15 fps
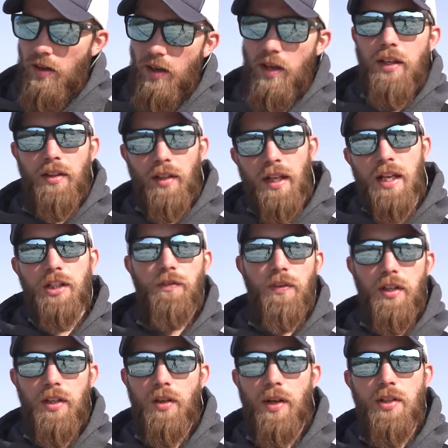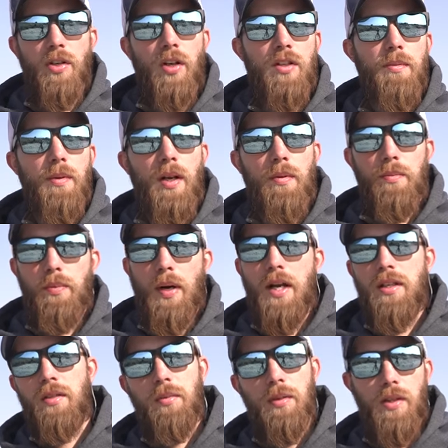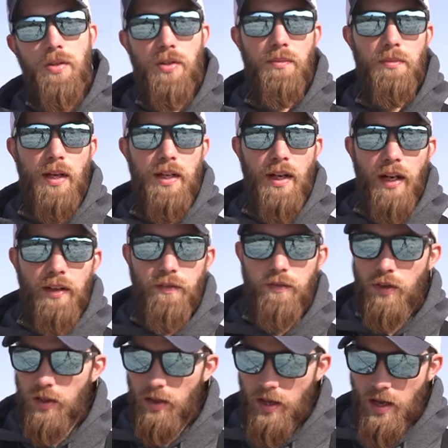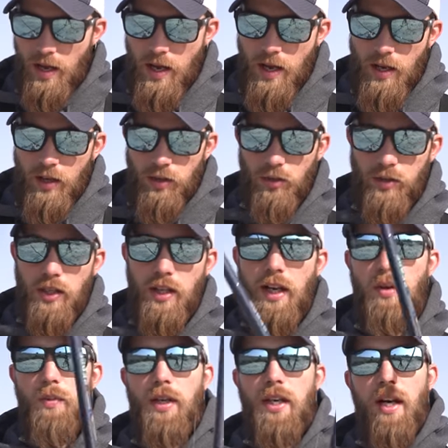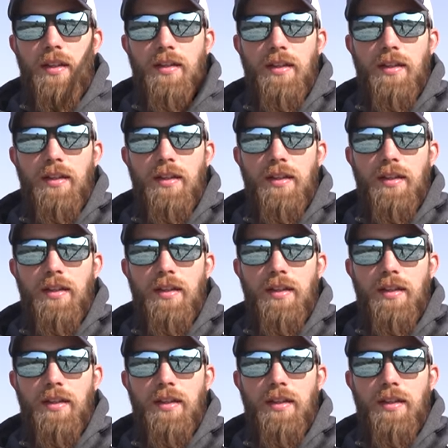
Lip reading: in the last video I talked about possibly using my 9-foot. So today we got